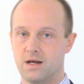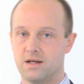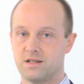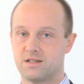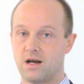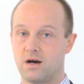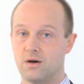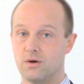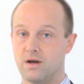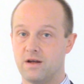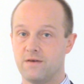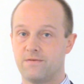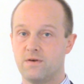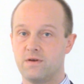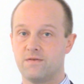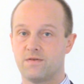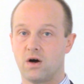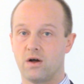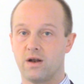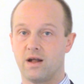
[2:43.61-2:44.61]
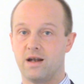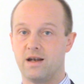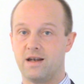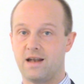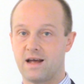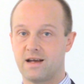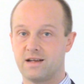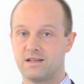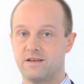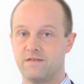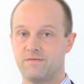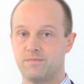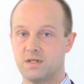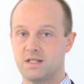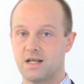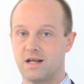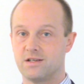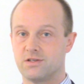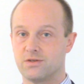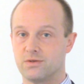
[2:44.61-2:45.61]
So if we've got a negative
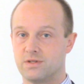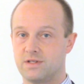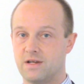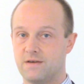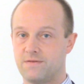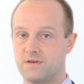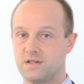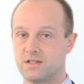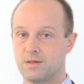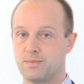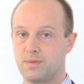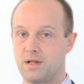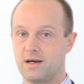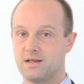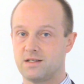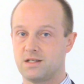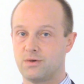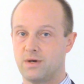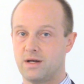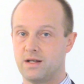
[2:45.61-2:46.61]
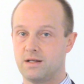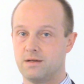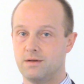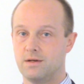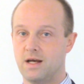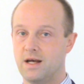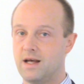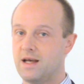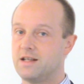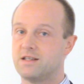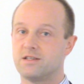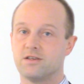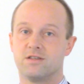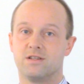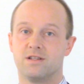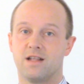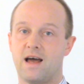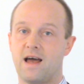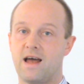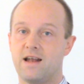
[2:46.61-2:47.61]
potential difference applied to it, it
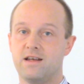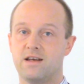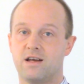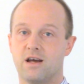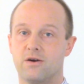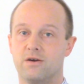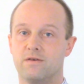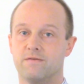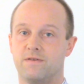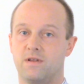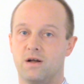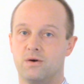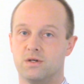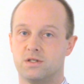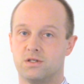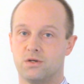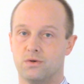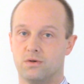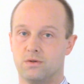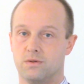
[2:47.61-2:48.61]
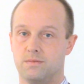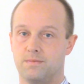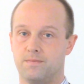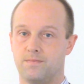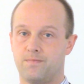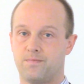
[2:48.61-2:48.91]
doesn't let any current flow at all.